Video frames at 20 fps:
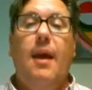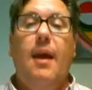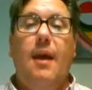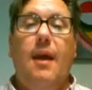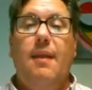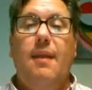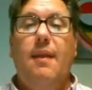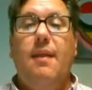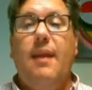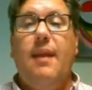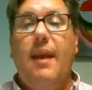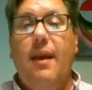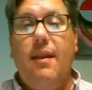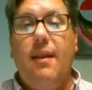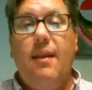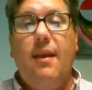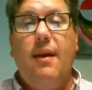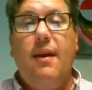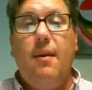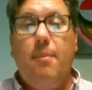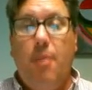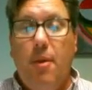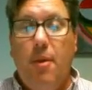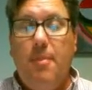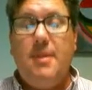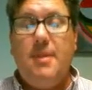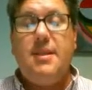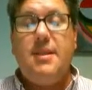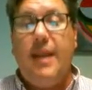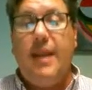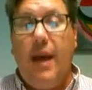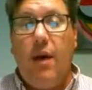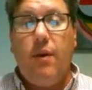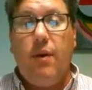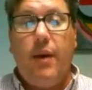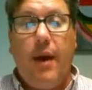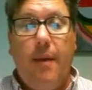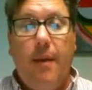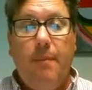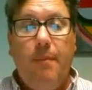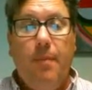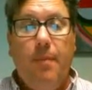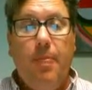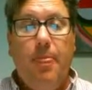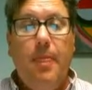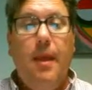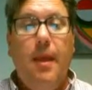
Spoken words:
and then the purpose and outcome.